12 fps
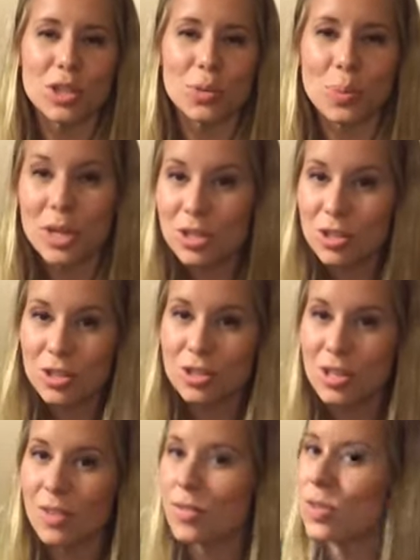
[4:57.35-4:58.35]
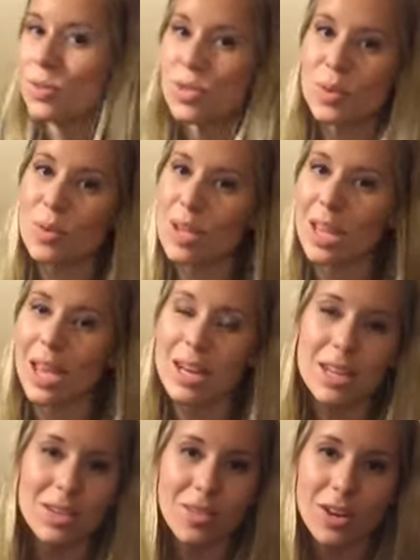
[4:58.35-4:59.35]
your pictures of you doing
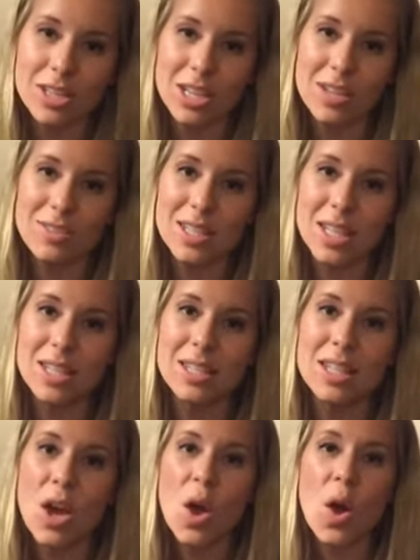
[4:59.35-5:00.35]
any of our DFCs